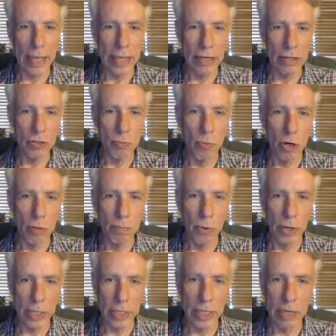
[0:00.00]
and it's more
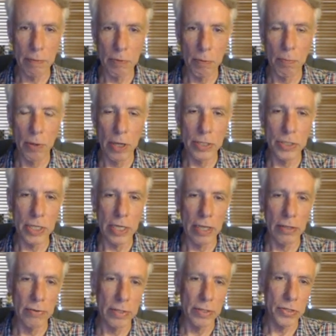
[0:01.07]
important to keep the pawns
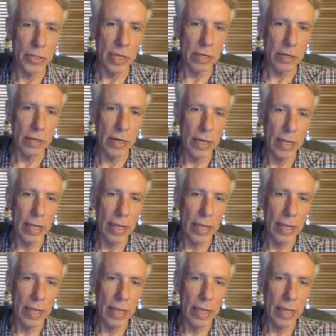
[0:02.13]
together in the center.